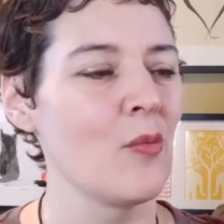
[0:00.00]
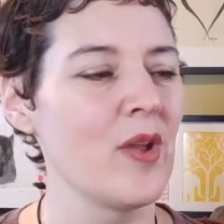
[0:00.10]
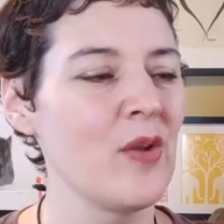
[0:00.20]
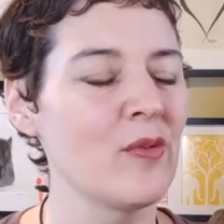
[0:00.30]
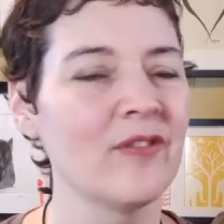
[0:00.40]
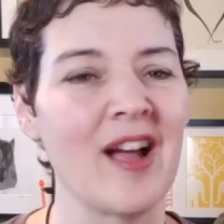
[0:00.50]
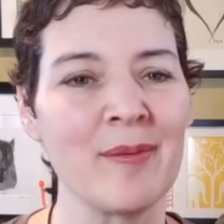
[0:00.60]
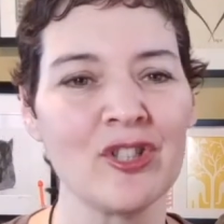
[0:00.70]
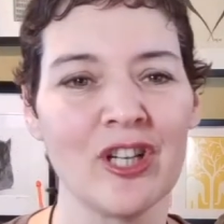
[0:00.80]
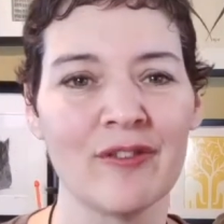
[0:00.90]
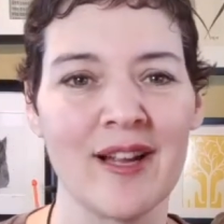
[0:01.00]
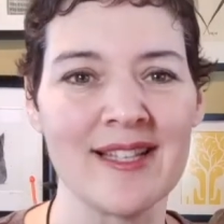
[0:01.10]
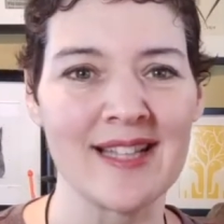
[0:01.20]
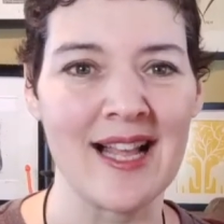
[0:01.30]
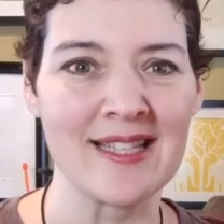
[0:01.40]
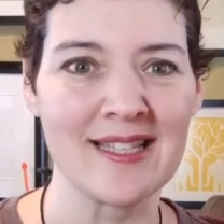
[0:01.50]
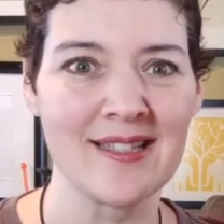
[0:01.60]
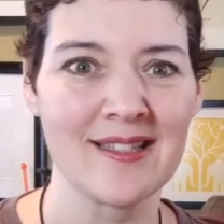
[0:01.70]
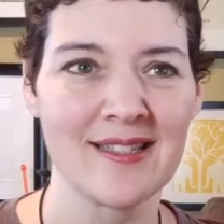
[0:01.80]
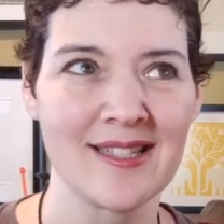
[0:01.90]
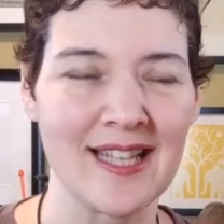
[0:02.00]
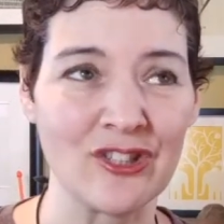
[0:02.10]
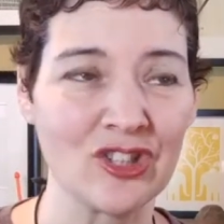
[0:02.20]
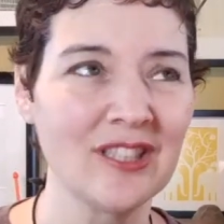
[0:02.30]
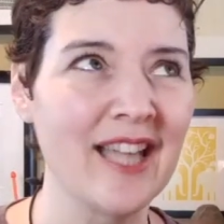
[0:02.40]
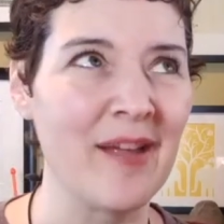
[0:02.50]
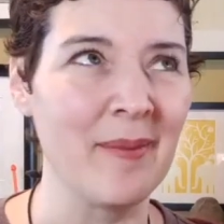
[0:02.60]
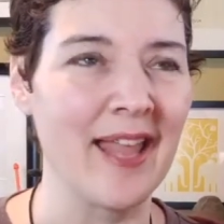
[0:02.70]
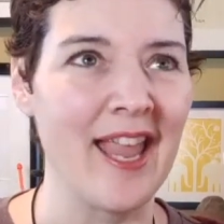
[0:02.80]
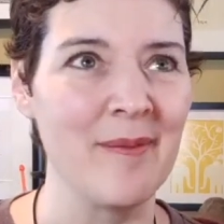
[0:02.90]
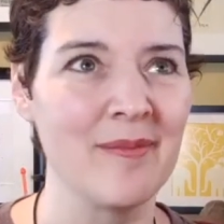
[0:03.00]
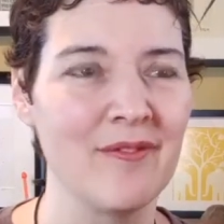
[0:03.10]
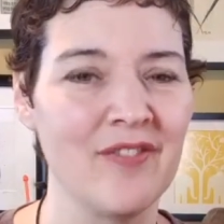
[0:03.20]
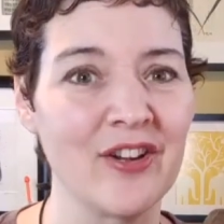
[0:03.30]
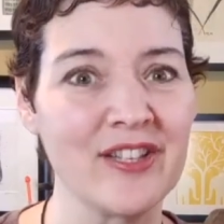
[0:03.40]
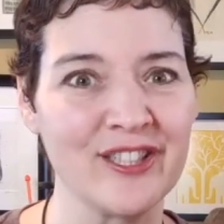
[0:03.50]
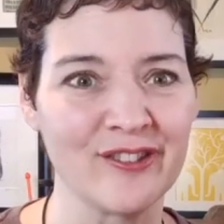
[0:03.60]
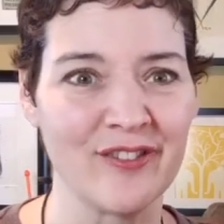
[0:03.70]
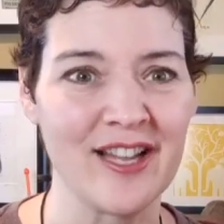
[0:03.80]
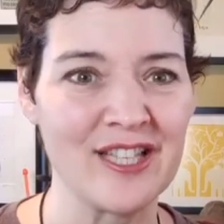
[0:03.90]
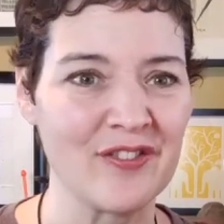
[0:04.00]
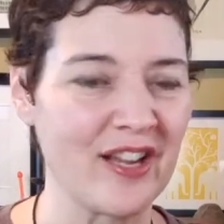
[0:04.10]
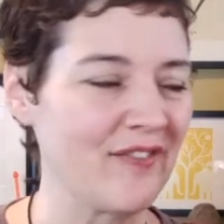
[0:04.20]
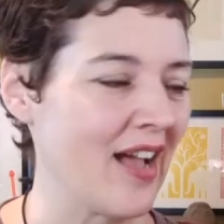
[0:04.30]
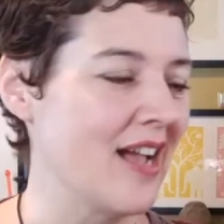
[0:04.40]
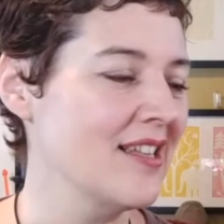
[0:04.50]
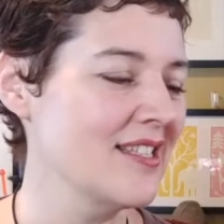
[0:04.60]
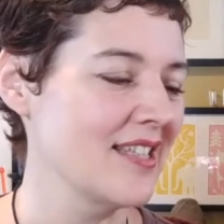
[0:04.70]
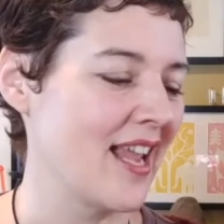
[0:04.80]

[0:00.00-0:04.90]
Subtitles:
We were fiber share friends last session and became very dear friends very fast.